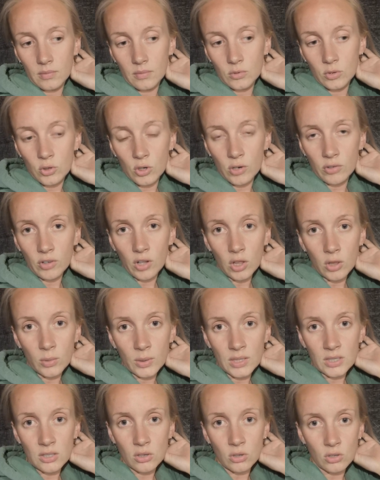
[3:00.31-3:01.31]
Drove all the
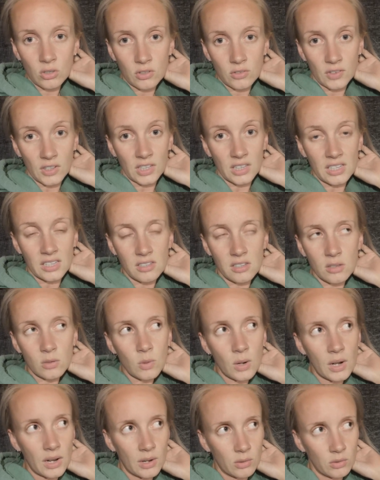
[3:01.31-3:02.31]
way to Huddersfield, and this is
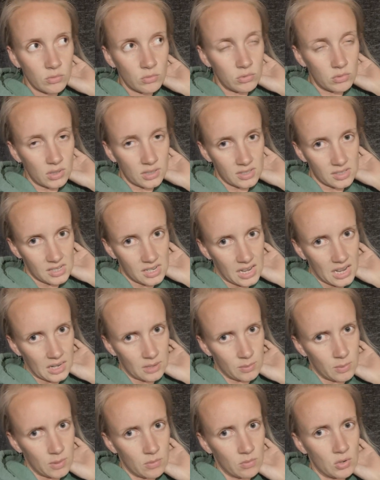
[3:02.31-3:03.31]
when I
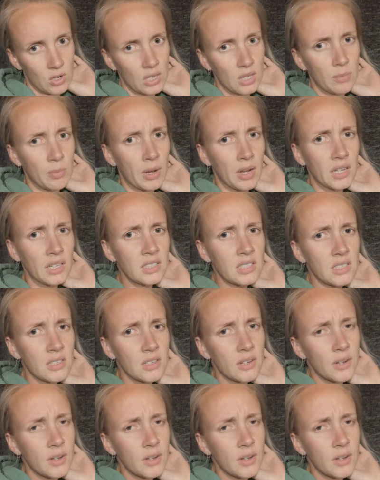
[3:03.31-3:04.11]
started being really bad.